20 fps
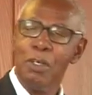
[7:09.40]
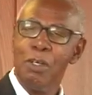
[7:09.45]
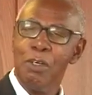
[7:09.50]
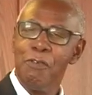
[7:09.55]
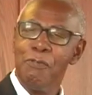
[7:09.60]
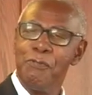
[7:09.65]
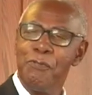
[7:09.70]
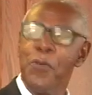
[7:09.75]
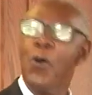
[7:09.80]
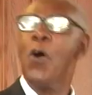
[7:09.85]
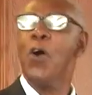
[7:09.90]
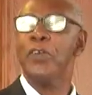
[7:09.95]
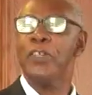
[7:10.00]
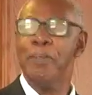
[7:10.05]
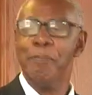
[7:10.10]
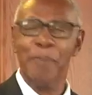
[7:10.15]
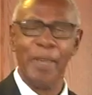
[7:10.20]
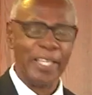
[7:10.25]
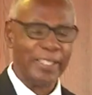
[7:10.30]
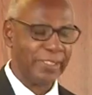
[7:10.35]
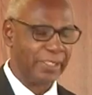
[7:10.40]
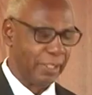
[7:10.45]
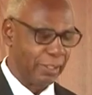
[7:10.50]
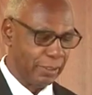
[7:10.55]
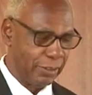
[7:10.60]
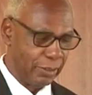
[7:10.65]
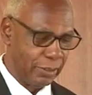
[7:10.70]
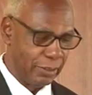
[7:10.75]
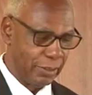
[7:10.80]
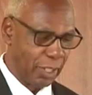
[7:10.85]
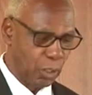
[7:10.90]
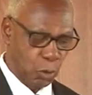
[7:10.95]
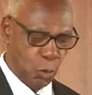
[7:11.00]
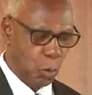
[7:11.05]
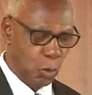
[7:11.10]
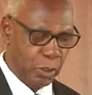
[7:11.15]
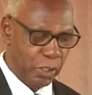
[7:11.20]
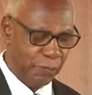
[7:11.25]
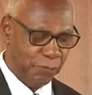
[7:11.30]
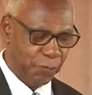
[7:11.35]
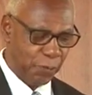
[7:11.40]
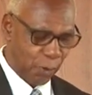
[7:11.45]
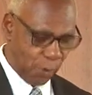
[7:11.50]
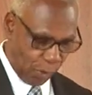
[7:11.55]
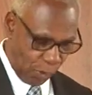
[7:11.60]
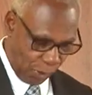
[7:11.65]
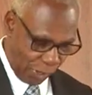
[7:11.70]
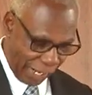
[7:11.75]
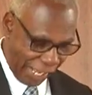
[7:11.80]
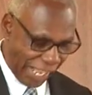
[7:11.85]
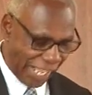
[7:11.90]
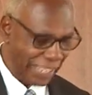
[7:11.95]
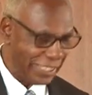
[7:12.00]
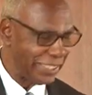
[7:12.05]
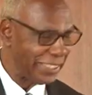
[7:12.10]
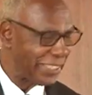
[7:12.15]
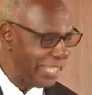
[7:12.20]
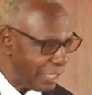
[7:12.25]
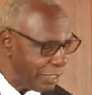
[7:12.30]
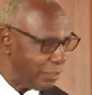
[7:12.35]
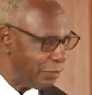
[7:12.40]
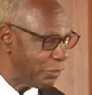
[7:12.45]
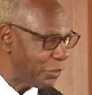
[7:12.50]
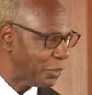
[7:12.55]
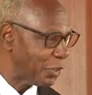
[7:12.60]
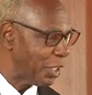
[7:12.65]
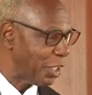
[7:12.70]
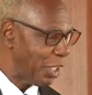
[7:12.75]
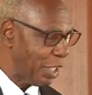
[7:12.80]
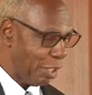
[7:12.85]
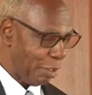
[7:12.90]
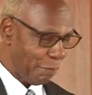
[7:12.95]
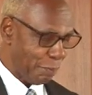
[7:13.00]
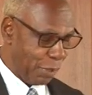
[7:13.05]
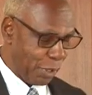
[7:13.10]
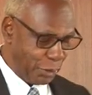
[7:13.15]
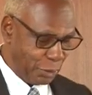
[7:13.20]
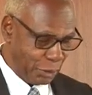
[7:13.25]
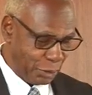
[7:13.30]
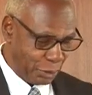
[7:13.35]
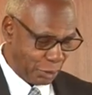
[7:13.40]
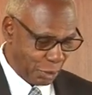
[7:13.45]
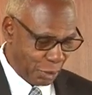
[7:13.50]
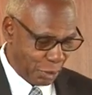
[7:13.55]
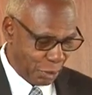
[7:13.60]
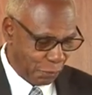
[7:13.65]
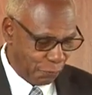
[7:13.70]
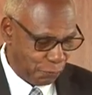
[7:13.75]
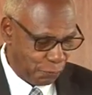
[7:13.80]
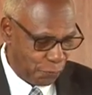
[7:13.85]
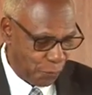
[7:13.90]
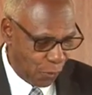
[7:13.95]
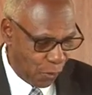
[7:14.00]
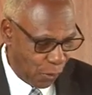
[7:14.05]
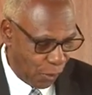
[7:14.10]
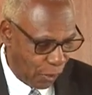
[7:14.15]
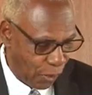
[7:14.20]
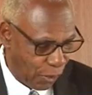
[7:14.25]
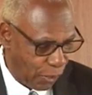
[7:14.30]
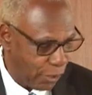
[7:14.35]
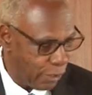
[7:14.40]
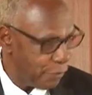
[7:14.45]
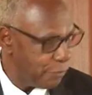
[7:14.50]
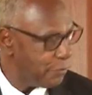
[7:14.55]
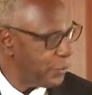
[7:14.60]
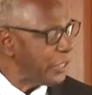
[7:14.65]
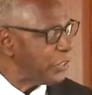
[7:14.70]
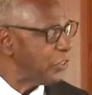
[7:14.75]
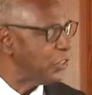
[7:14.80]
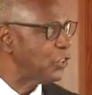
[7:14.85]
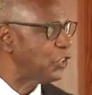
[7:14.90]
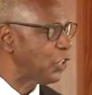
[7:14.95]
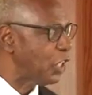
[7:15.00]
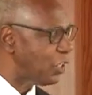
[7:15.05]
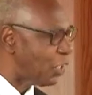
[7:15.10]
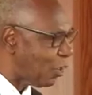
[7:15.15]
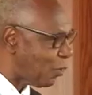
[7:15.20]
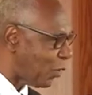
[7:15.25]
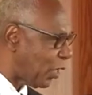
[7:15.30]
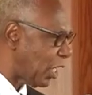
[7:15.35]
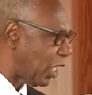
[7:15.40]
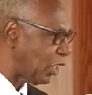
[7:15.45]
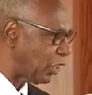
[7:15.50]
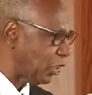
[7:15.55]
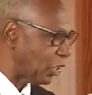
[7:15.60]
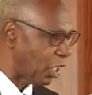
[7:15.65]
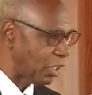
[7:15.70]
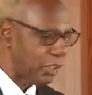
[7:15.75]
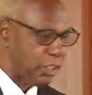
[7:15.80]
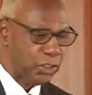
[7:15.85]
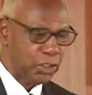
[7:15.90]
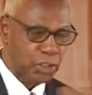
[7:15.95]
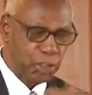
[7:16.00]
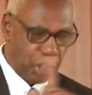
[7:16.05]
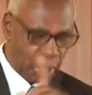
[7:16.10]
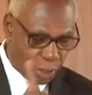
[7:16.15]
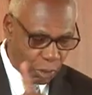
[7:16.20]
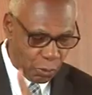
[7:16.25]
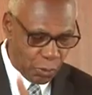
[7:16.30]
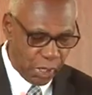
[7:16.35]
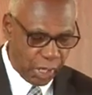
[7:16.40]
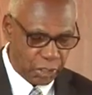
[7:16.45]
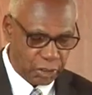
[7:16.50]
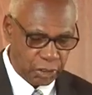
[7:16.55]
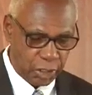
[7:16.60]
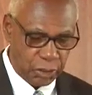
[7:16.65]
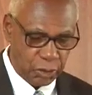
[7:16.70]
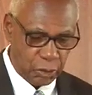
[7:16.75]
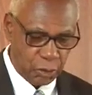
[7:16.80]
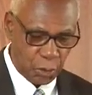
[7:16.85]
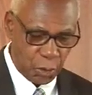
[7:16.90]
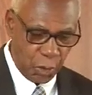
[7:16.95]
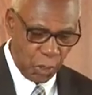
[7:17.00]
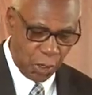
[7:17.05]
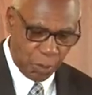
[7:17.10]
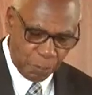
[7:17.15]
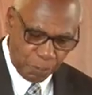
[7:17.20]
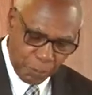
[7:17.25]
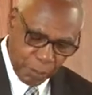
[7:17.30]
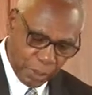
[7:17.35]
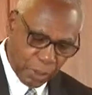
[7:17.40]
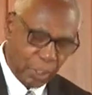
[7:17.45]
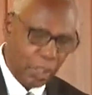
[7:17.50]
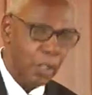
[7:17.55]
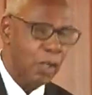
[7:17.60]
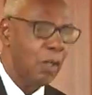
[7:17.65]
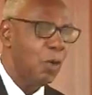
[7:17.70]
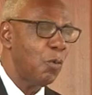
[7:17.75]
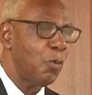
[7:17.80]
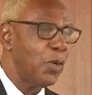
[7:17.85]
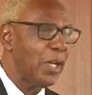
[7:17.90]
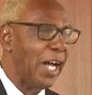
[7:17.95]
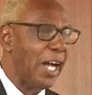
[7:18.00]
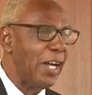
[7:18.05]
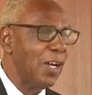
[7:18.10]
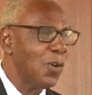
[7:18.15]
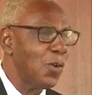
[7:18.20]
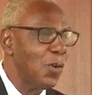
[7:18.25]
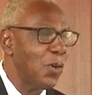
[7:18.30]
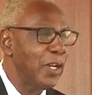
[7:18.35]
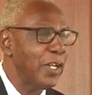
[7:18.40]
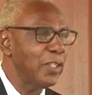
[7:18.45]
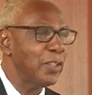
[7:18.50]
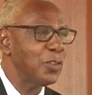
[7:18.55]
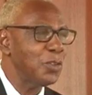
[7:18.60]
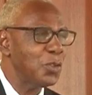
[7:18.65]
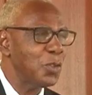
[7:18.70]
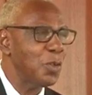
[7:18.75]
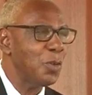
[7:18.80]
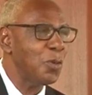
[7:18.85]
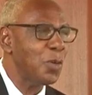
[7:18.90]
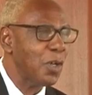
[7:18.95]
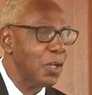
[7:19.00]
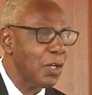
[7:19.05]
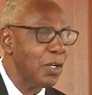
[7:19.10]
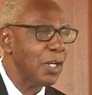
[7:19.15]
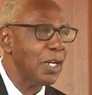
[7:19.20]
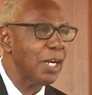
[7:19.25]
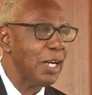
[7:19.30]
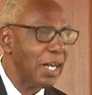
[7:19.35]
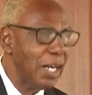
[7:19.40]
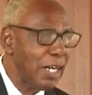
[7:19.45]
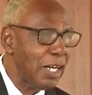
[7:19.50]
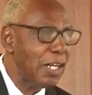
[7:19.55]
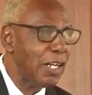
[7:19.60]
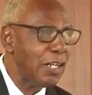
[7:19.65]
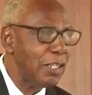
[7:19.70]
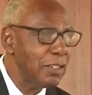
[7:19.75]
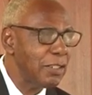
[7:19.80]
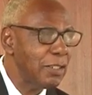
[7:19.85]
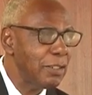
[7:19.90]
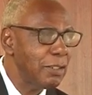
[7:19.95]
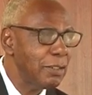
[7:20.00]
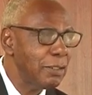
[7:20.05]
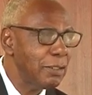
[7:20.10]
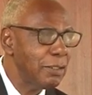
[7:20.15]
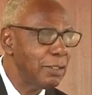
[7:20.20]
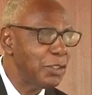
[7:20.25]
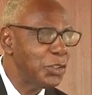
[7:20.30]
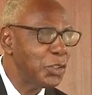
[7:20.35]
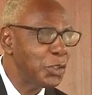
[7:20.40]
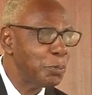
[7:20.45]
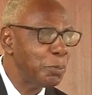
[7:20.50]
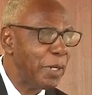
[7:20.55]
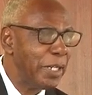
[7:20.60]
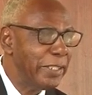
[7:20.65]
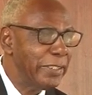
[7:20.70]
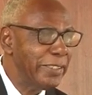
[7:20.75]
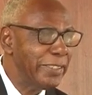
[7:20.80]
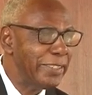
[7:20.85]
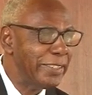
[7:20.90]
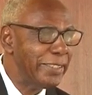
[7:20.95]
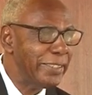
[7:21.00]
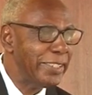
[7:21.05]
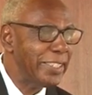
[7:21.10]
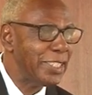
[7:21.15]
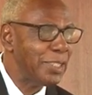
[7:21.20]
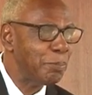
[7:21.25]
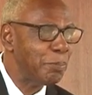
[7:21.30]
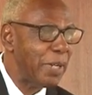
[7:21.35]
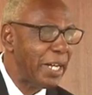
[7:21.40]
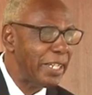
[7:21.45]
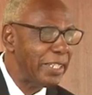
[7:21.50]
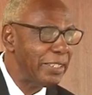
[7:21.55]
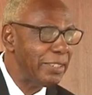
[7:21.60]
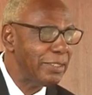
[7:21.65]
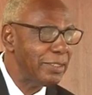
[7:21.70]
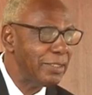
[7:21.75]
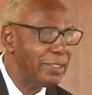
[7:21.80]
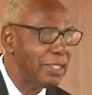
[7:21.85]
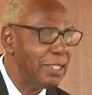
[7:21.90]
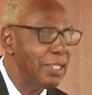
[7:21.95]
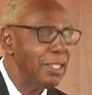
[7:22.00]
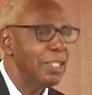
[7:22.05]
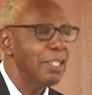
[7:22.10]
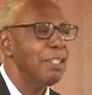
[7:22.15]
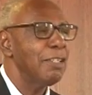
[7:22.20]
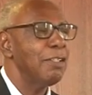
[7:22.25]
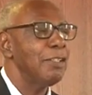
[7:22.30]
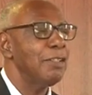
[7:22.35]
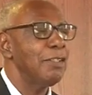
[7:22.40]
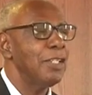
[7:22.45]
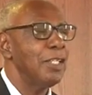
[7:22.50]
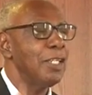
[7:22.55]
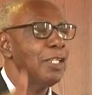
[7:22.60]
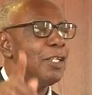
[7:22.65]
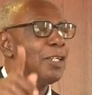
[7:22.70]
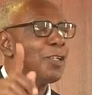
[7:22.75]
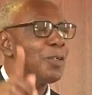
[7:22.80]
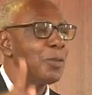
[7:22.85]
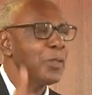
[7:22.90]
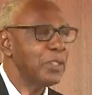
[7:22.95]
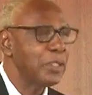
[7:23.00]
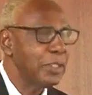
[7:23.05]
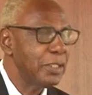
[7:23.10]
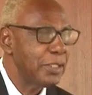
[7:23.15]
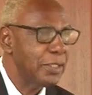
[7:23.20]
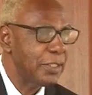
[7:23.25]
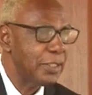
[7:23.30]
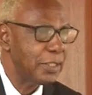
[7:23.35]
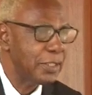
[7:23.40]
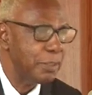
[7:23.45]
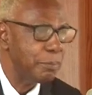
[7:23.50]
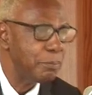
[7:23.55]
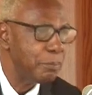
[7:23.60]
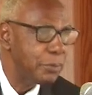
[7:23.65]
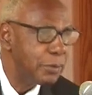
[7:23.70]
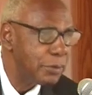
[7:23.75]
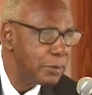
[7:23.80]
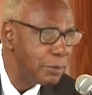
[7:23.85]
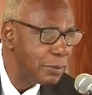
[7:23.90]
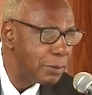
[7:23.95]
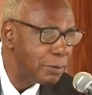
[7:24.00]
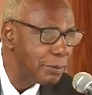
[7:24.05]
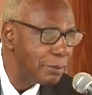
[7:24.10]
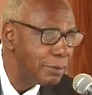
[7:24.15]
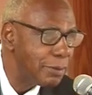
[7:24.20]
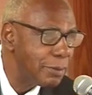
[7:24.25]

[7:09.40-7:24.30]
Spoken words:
for the better, not only for ourselves, but for this generation and the generation to come. We are going to work hard in spite and despite the criticisms,